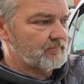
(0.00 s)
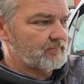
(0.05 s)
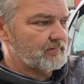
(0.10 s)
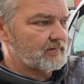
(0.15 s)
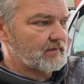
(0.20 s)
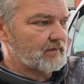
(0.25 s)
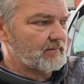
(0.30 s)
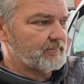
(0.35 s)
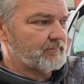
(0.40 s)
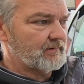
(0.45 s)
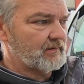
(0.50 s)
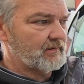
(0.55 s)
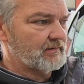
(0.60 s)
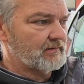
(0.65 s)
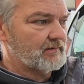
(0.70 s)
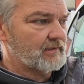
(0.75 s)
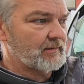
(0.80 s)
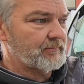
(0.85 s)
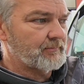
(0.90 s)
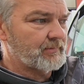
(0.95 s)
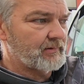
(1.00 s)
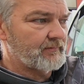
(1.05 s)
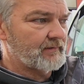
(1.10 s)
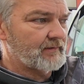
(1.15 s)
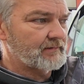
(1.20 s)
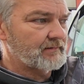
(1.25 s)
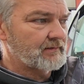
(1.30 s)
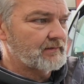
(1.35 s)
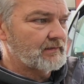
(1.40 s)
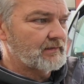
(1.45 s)
camper
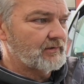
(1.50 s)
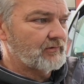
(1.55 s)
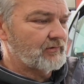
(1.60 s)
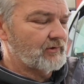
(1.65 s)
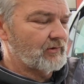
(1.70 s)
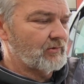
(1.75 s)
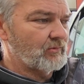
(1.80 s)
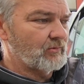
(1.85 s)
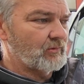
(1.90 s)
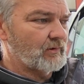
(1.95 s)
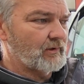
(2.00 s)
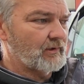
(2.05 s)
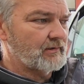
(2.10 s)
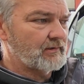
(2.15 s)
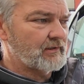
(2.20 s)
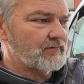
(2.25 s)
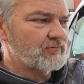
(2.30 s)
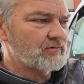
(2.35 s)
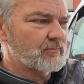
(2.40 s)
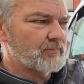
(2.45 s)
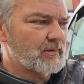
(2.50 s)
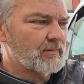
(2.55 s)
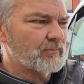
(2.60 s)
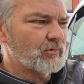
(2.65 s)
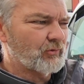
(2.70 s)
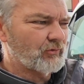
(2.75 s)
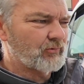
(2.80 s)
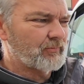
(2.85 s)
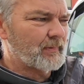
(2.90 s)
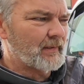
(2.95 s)
van, so it gives you a bit
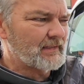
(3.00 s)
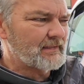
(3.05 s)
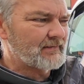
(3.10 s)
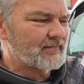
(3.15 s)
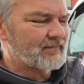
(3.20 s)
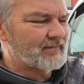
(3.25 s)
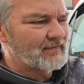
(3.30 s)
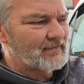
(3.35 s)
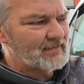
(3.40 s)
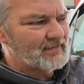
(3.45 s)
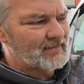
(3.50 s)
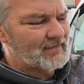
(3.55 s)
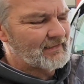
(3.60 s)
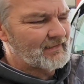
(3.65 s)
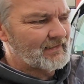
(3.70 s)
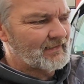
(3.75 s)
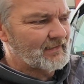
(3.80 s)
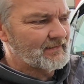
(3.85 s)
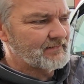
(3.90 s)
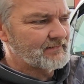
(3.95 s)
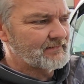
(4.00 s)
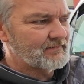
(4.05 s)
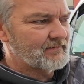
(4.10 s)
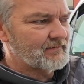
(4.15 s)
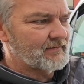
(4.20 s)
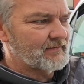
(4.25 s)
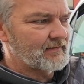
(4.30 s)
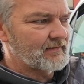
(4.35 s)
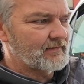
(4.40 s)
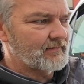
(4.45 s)
more space, and
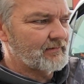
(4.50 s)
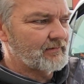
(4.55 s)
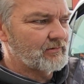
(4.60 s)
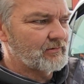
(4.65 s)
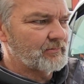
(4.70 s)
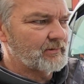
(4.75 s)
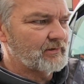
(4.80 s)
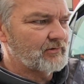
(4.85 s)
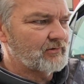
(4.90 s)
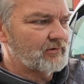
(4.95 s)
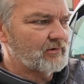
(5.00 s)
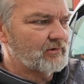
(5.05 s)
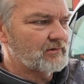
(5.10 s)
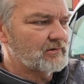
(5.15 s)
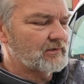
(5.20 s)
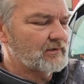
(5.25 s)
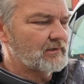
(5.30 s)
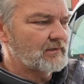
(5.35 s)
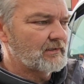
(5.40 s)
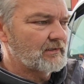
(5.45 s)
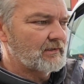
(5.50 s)
it's a little bit taller.